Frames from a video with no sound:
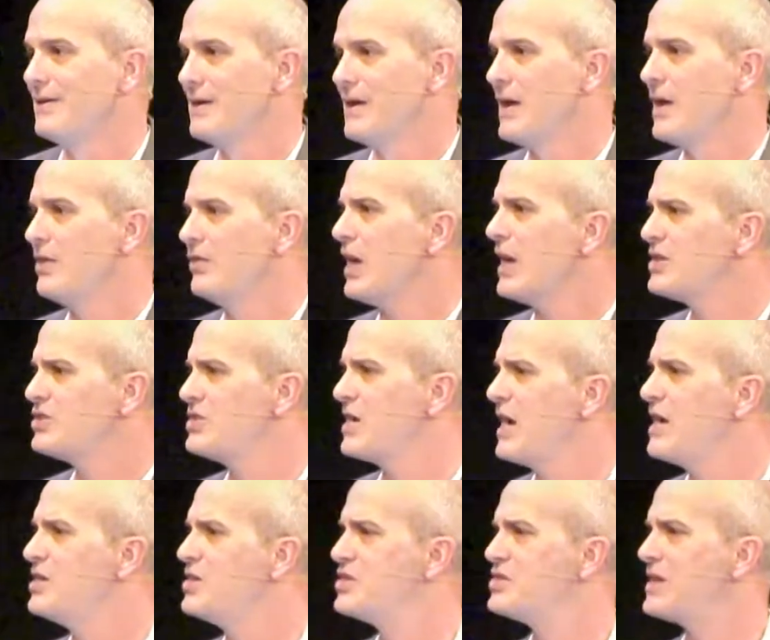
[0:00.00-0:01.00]
And that
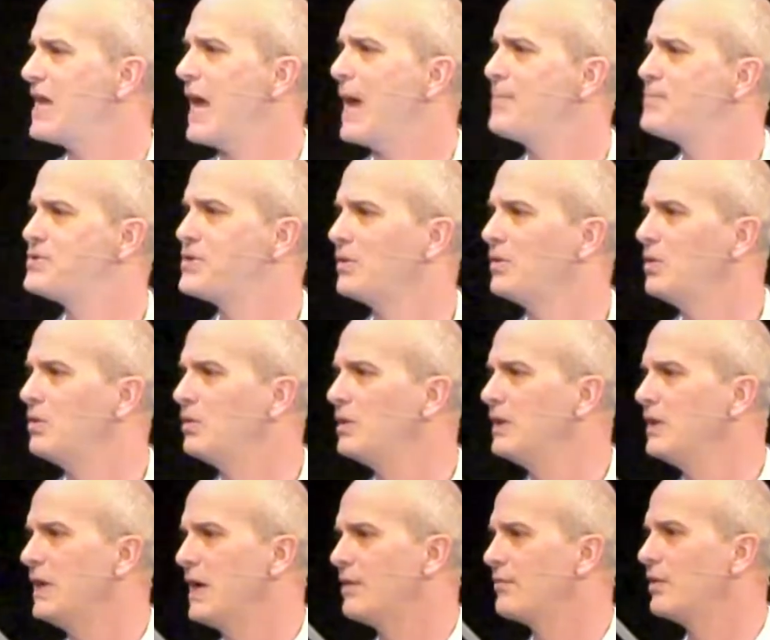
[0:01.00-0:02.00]
changes
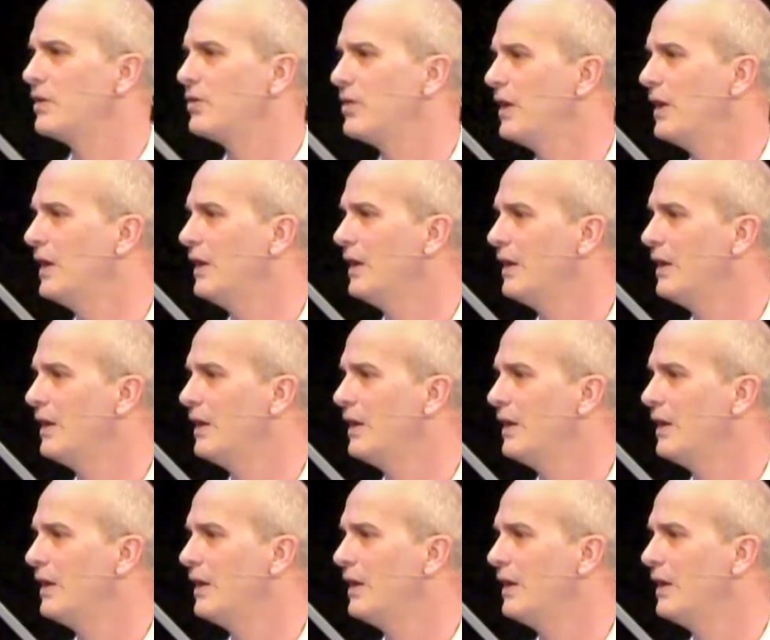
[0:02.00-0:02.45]
absolutely everything.